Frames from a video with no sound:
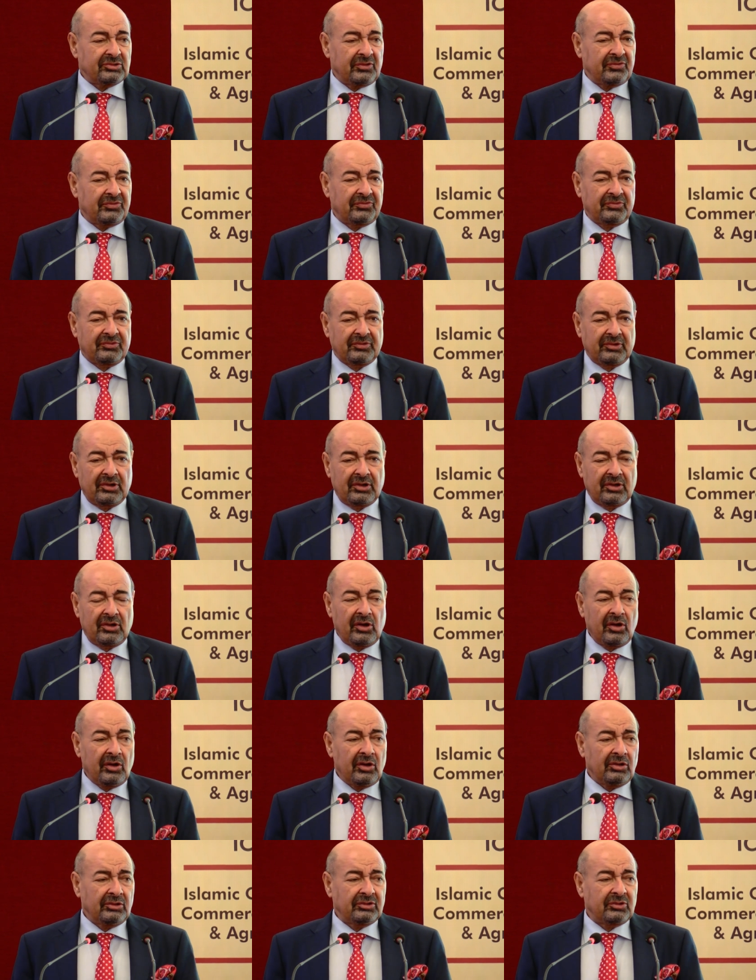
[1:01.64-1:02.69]
of uh,
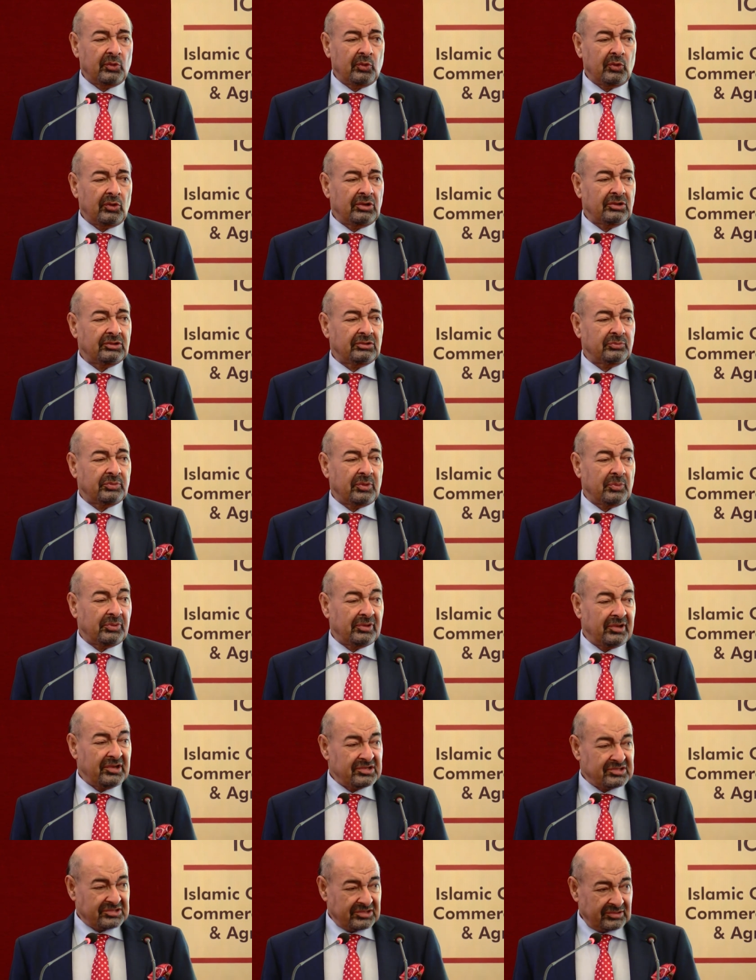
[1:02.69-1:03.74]
all the world
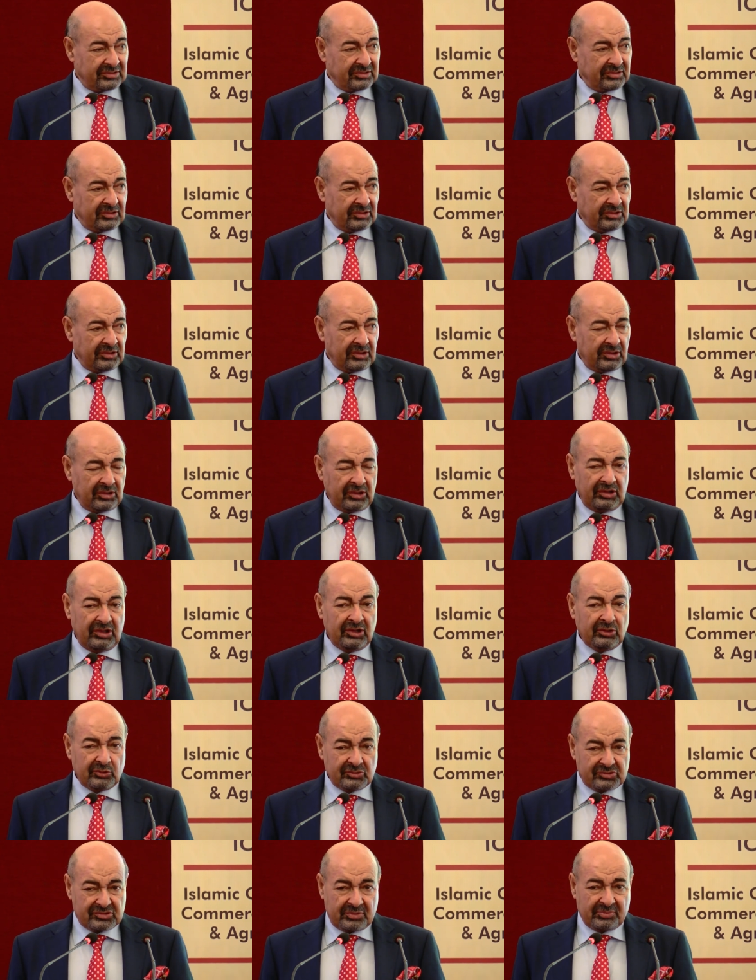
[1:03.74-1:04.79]
population
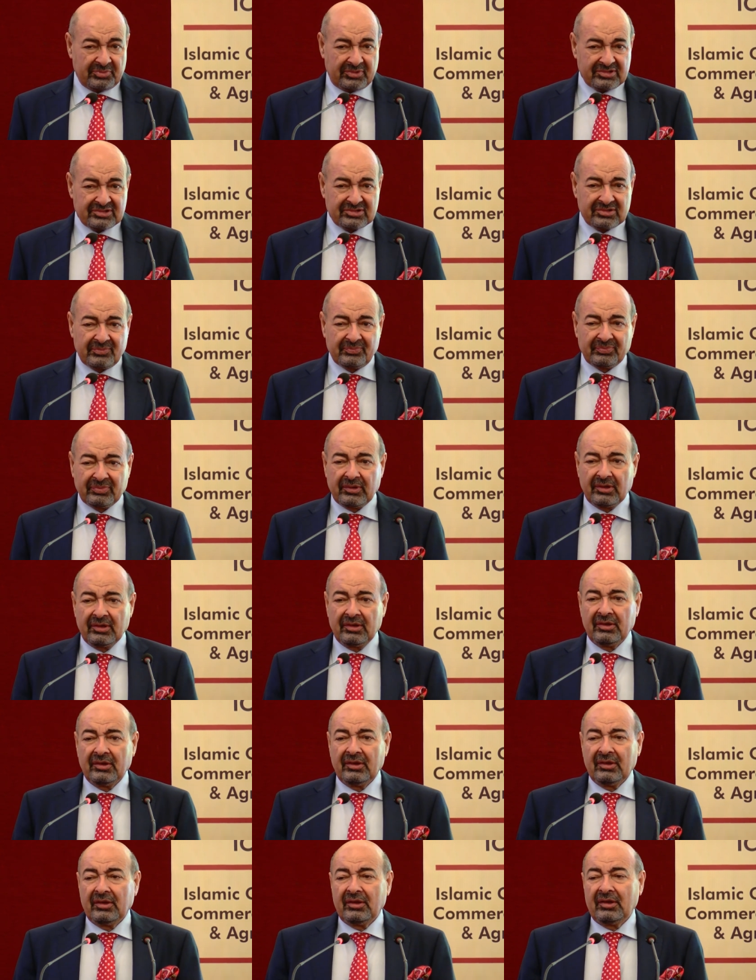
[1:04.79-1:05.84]
ECO chambers.
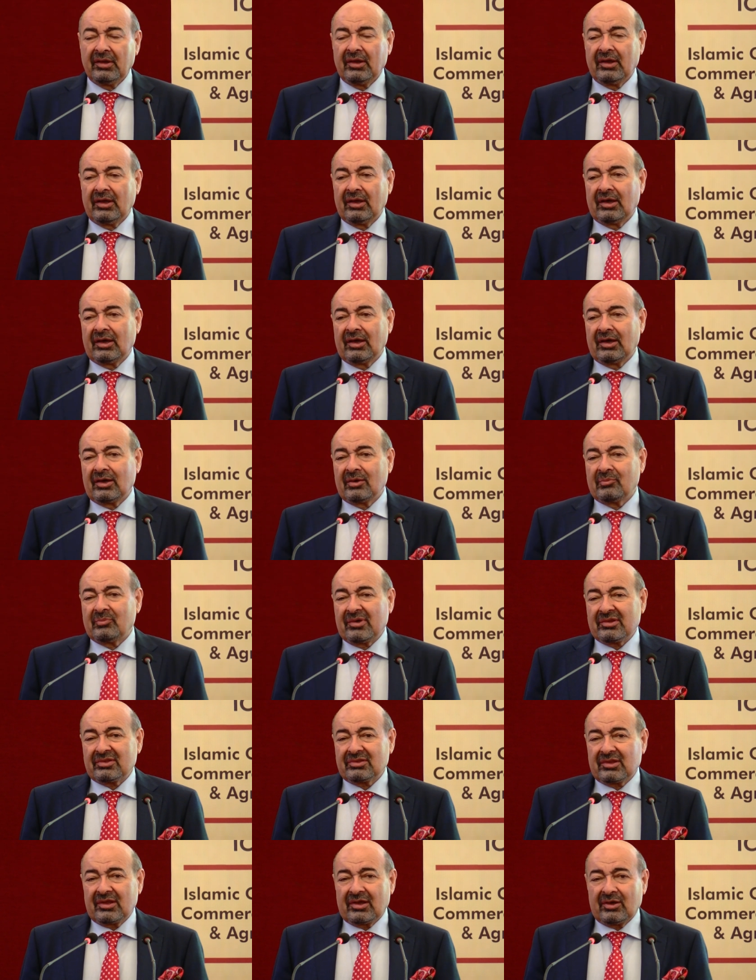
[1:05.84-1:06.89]
Uh,
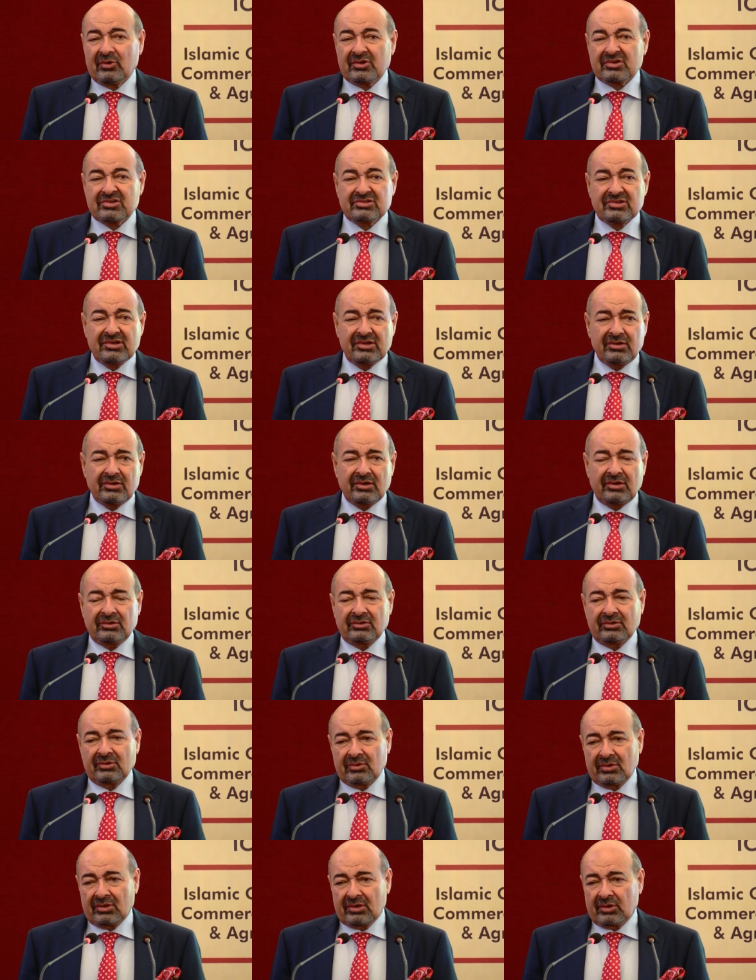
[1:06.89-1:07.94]
but our share in
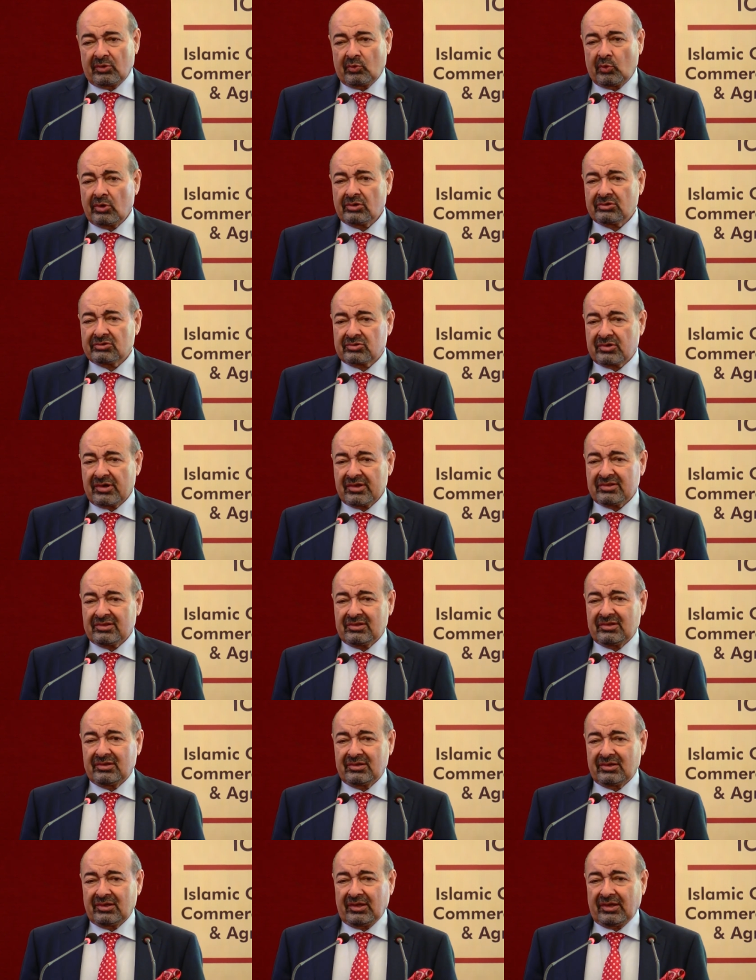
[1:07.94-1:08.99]
uh, world trade
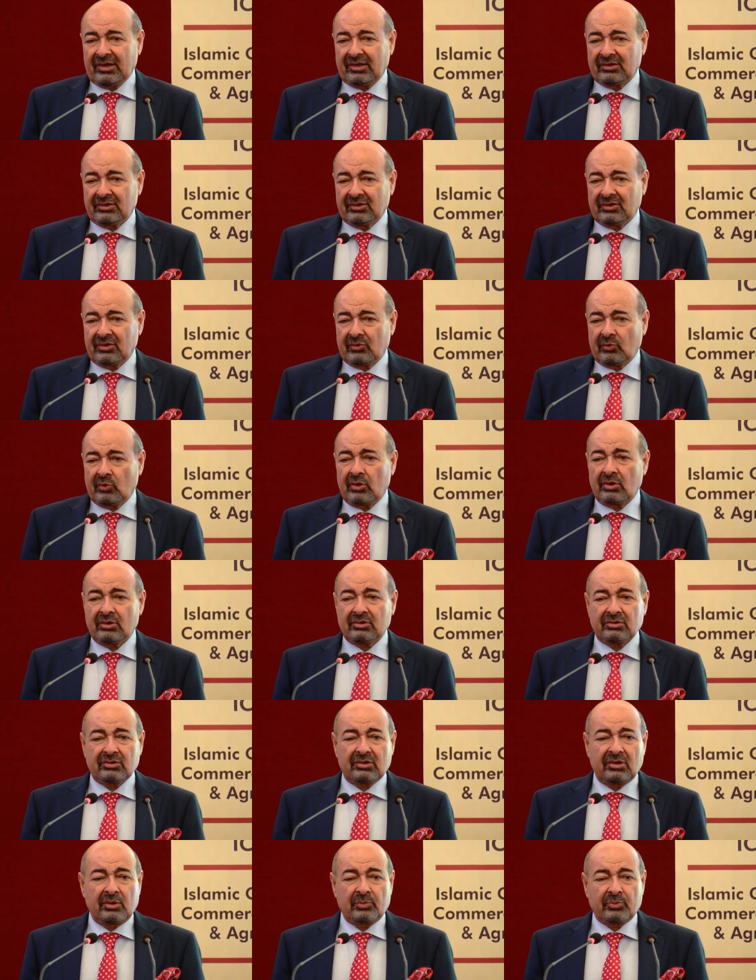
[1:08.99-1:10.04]
and
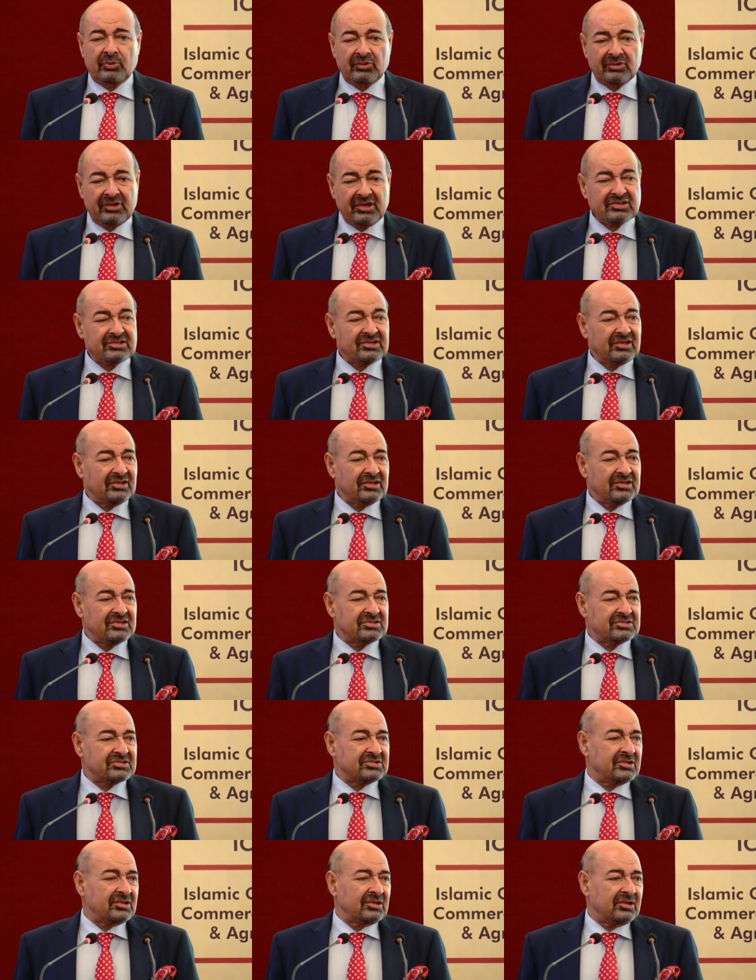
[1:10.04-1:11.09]
world production
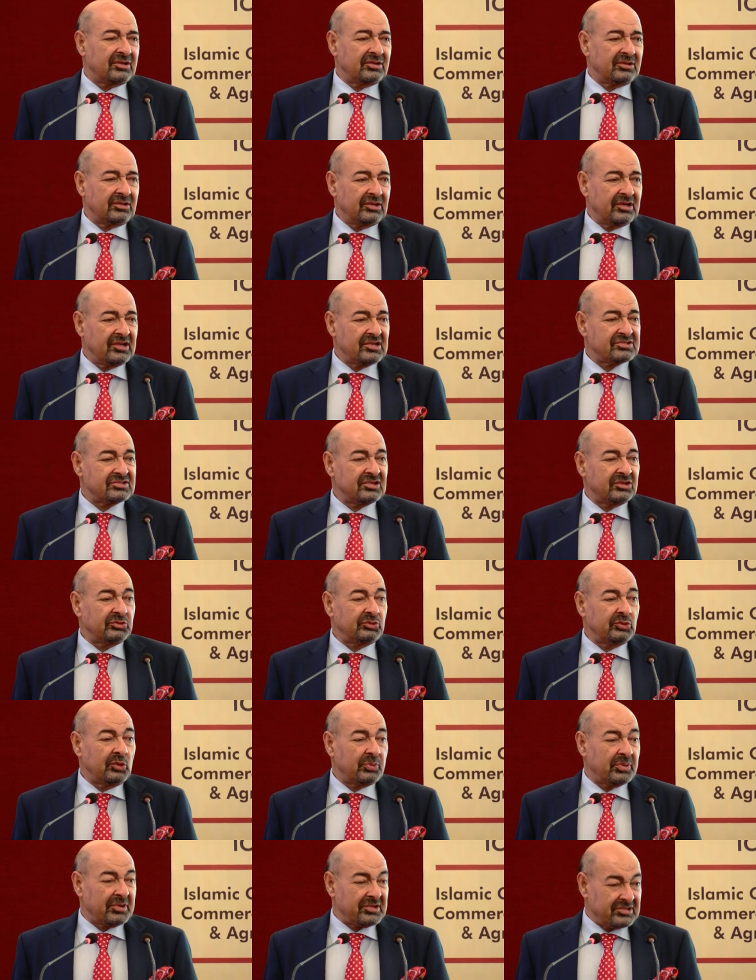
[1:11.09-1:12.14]
is less than
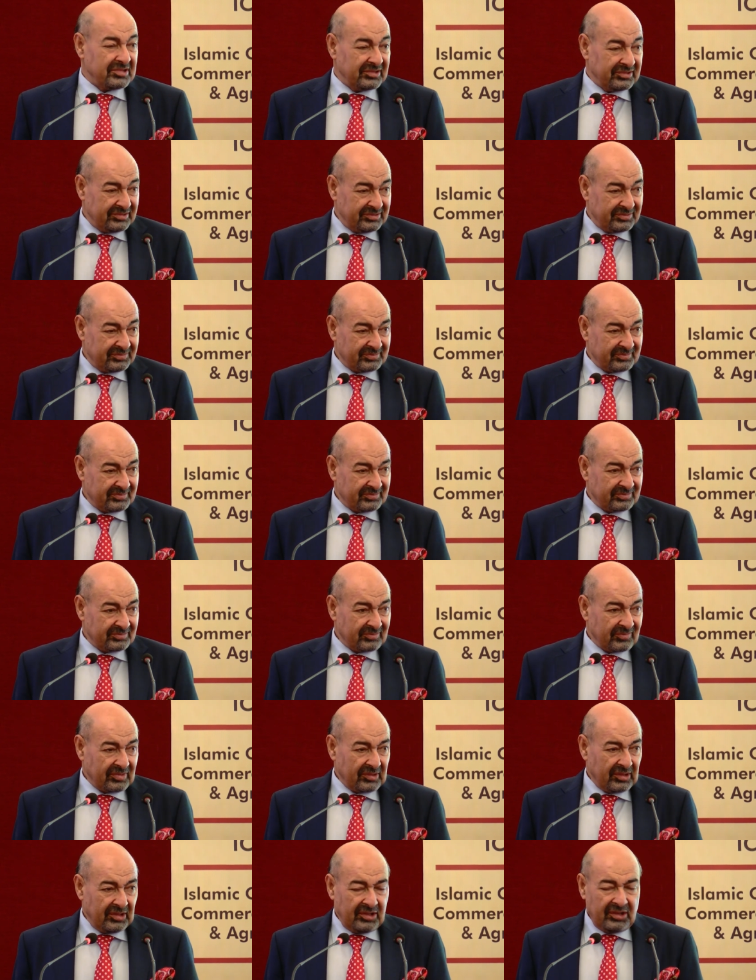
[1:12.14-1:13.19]
2%.
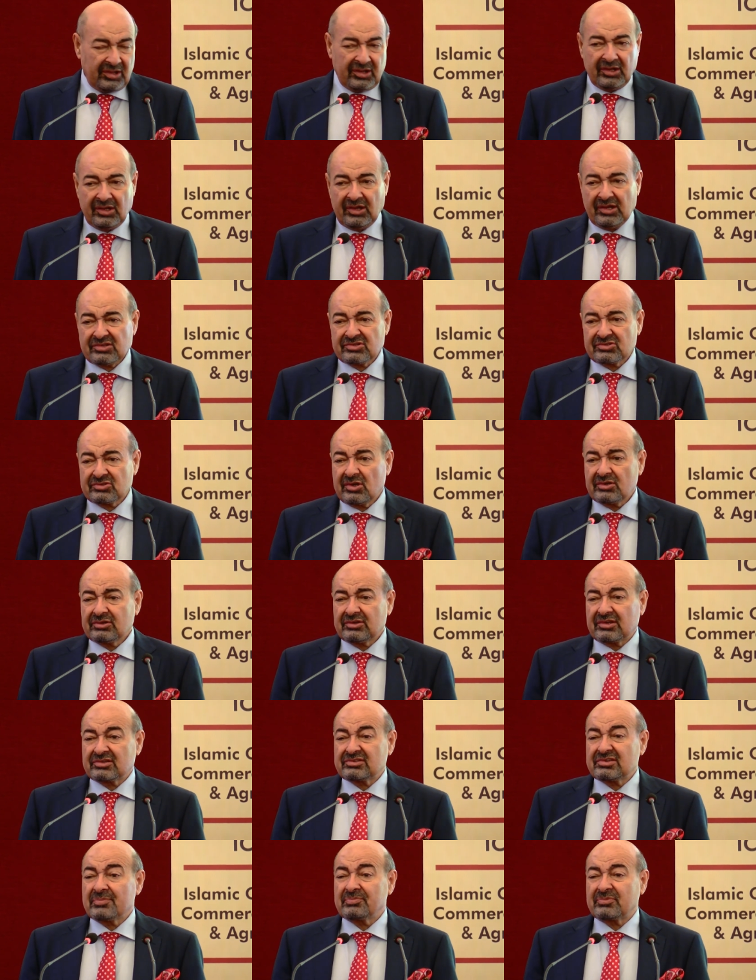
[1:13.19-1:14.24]
It's not
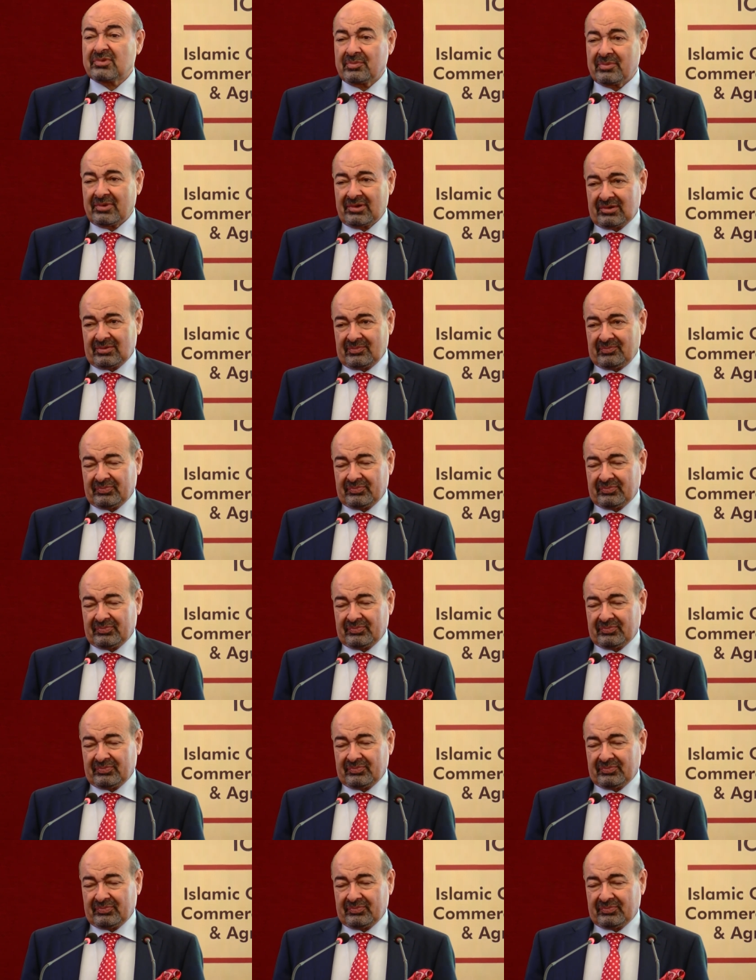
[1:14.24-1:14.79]
acceptable.